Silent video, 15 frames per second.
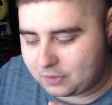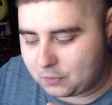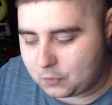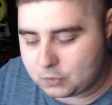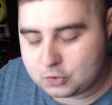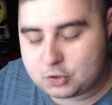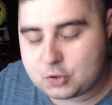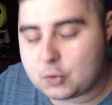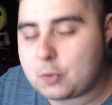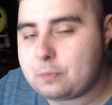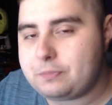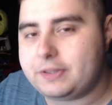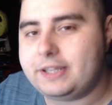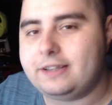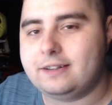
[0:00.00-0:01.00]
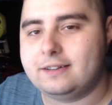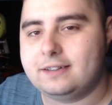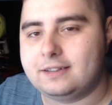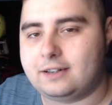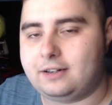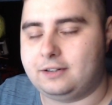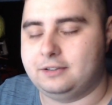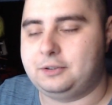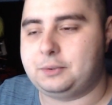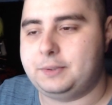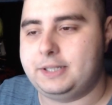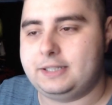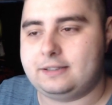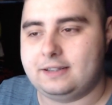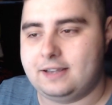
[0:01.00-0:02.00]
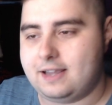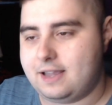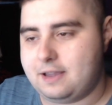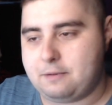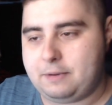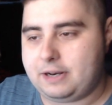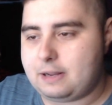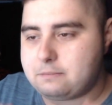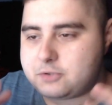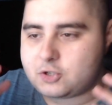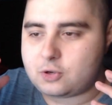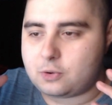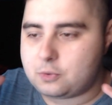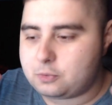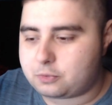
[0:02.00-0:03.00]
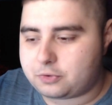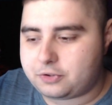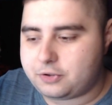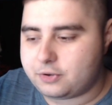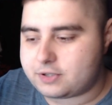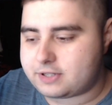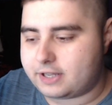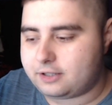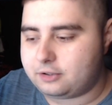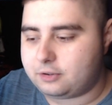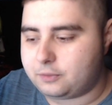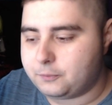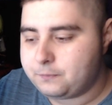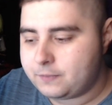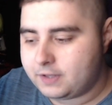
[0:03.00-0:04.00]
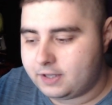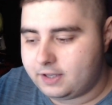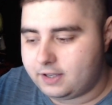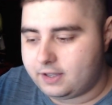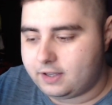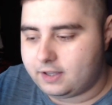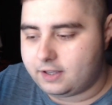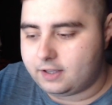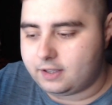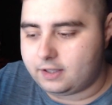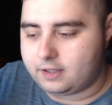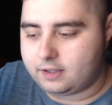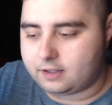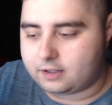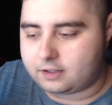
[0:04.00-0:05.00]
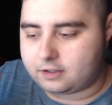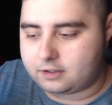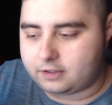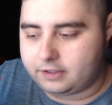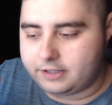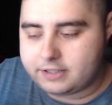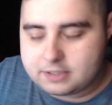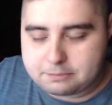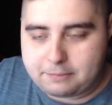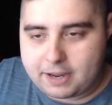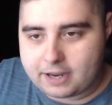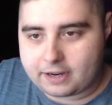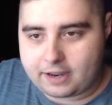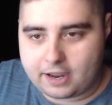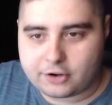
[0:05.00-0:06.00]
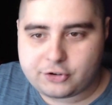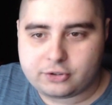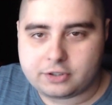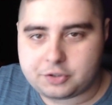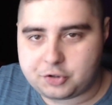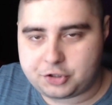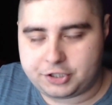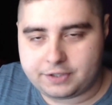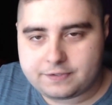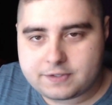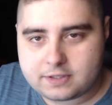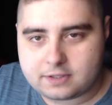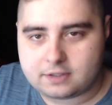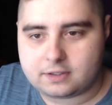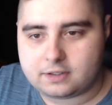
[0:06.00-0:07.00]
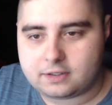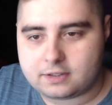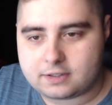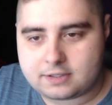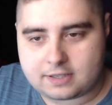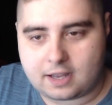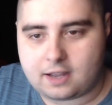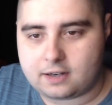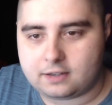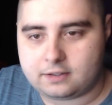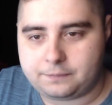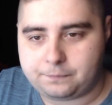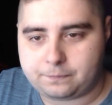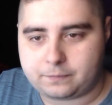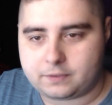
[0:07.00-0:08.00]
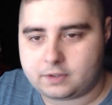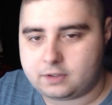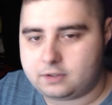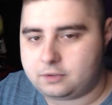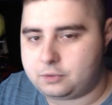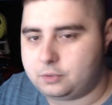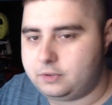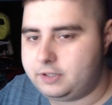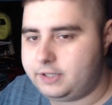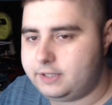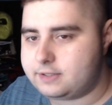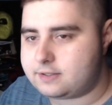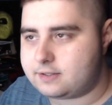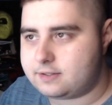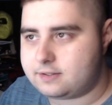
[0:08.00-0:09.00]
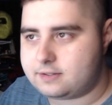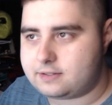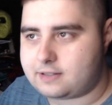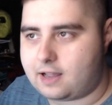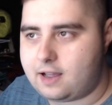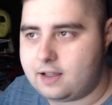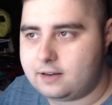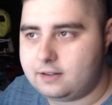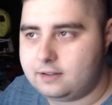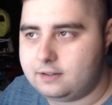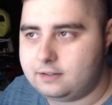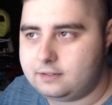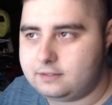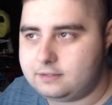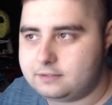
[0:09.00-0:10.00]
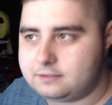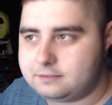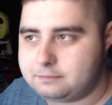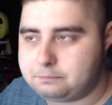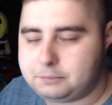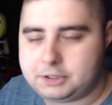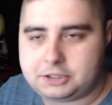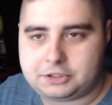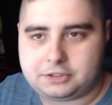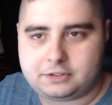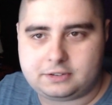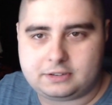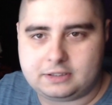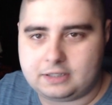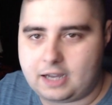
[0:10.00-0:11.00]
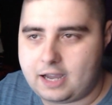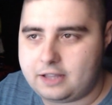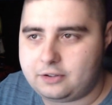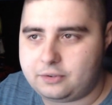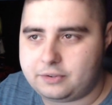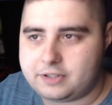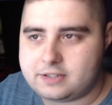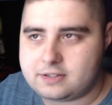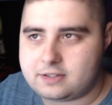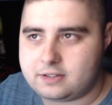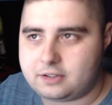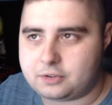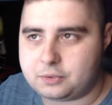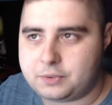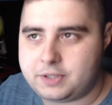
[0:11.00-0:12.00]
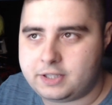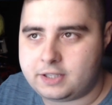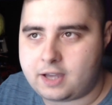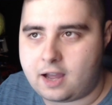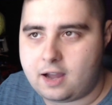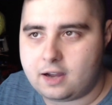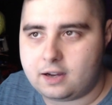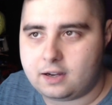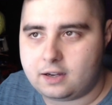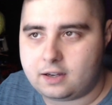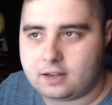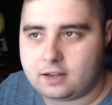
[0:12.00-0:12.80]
zoomed in onto it, and I'm so curious. I don't know, is Mac actually Chief's son? Could his son be, I don't know, is he too young?